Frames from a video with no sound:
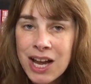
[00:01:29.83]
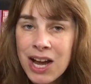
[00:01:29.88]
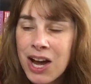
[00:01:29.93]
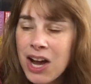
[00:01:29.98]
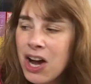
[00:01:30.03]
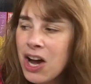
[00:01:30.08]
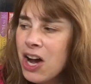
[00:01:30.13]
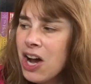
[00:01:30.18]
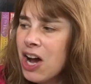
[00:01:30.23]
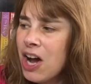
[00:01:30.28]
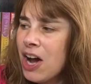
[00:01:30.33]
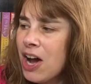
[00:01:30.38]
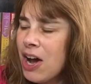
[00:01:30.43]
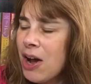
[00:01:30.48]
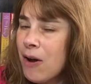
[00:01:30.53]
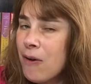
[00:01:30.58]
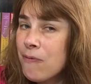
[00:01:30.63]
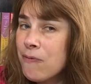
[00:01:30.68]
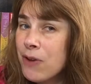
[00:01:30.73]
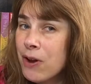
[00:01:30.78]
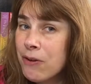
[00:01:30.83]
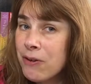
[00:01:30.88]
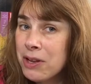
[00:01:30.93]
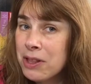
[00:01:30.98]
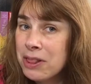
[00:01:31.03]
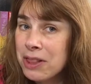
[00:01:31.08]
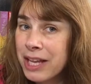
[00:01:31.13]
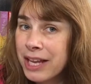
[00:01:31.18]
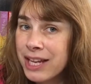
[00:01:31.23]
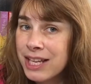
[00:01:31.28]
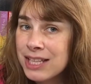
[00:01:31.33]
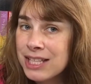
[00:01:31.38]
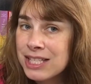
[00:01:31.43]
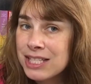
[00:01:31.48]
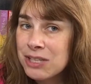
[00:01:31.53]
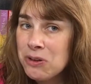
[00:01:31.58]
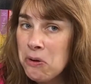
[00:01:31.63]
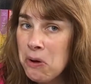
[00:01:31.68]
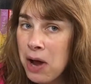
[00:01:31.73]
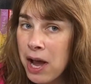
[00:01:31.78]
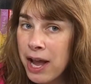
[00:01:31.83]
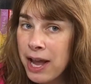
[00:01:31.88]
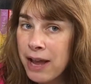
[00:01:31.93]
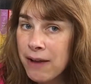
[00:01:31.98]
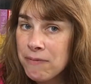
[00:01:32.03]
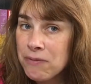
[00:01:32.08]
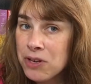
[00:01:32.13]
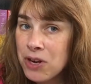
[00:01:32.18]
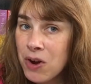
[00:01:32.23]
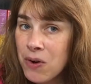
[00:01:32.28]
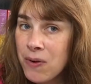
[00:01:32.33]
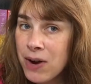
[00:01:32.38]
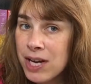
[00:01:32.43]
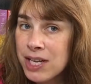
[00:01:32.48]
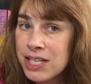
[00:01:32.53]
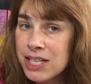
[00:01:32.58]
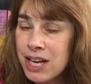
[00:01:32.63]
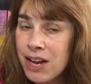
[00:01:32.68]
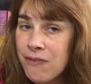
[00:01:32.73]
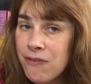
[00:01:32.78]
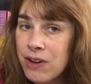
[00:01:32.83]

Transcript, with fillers: uh, very late, so I have no idea if